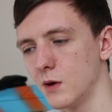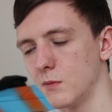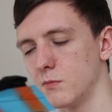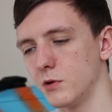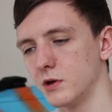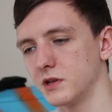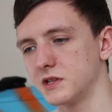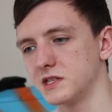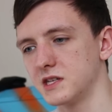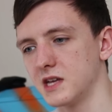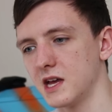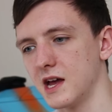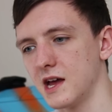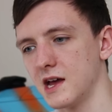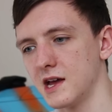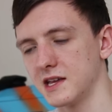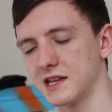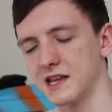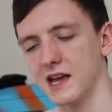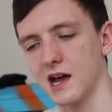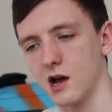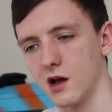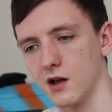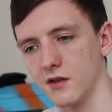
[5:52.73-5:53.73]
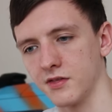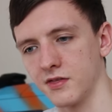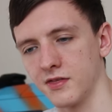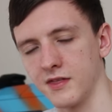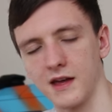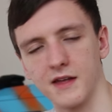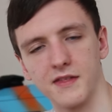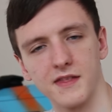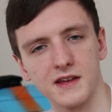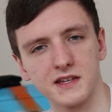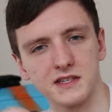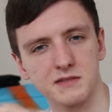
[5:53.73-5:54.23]
But yeah, other than
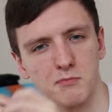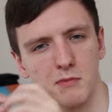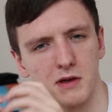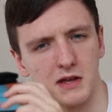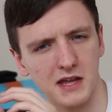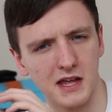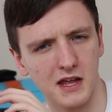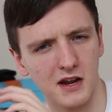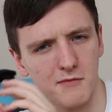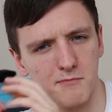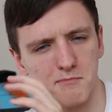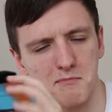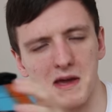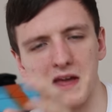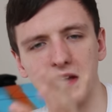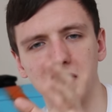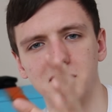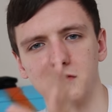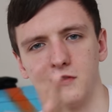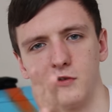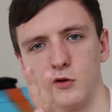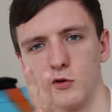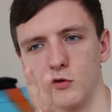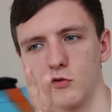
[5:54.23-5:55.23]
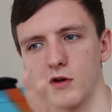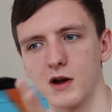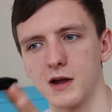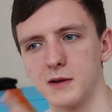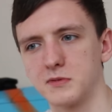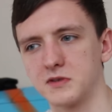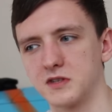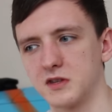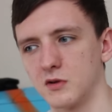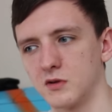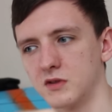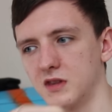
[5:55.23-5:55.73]
that, that's my kind of main two
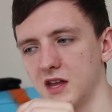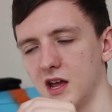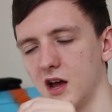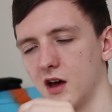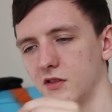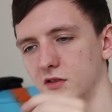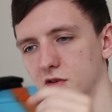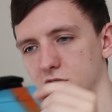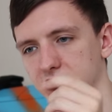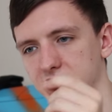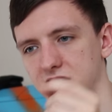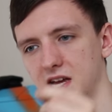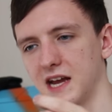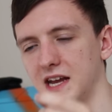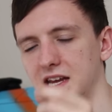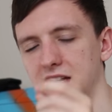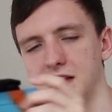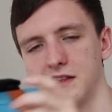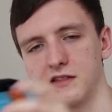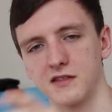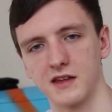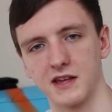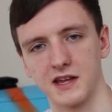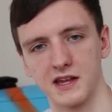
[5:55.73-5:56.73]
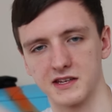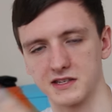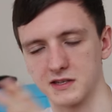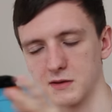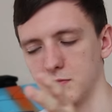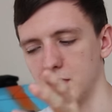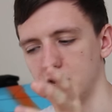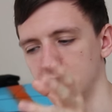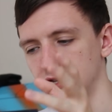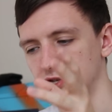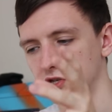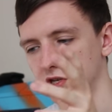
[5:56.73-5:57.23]
gripes. The only other tiny thing, as I
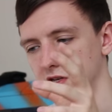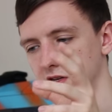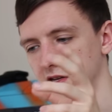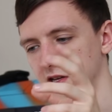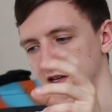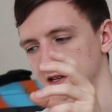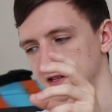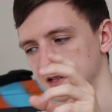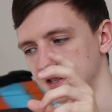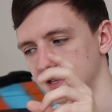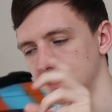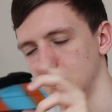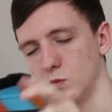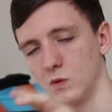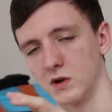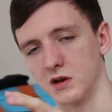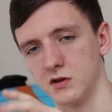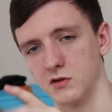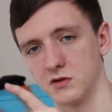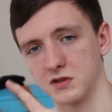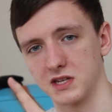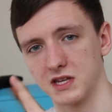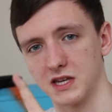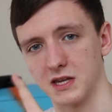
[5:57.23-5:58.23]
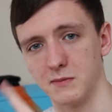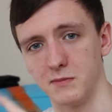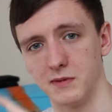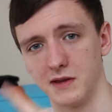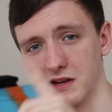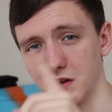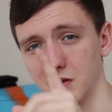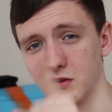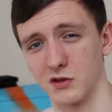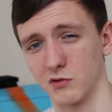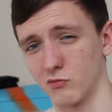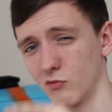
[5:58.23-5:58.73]
mentioned, is the Windows key
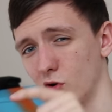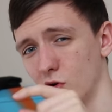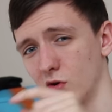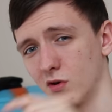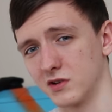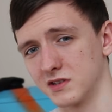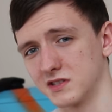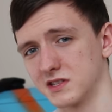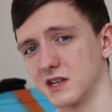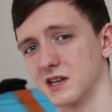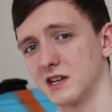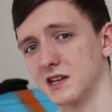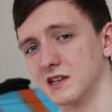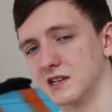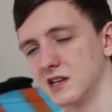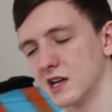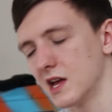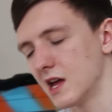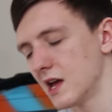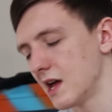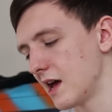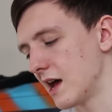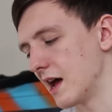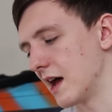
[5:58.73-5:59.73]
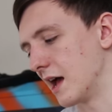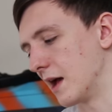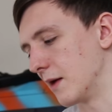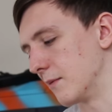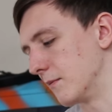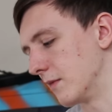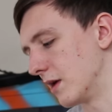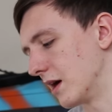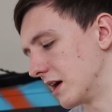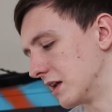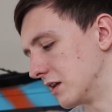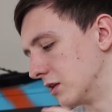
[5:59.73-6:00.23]
being on the wrong side.
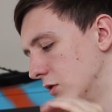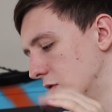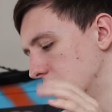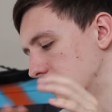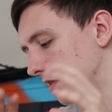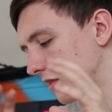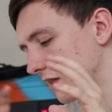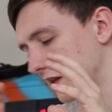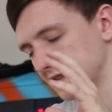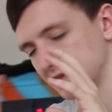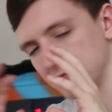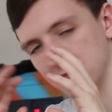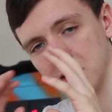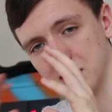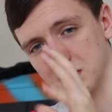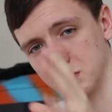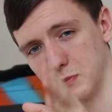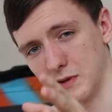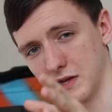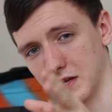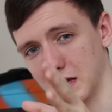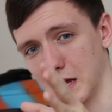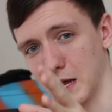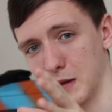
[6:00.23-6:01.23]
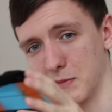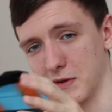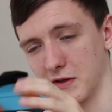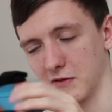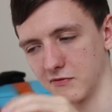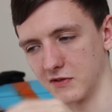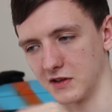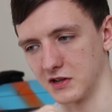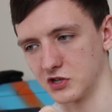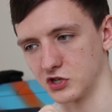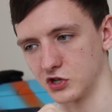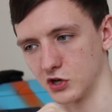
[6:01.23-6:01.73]
I know that that's meant to be a gaming
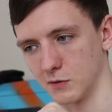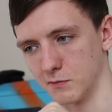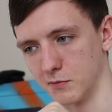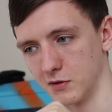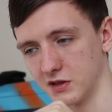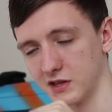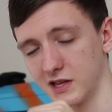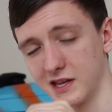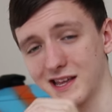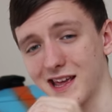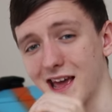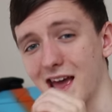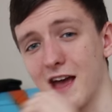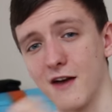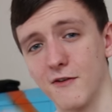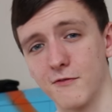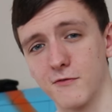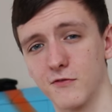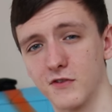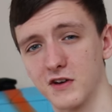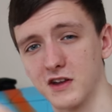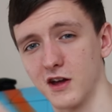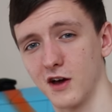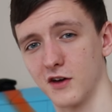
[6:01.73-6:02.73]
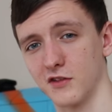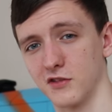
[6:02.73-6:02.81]
feature, but like every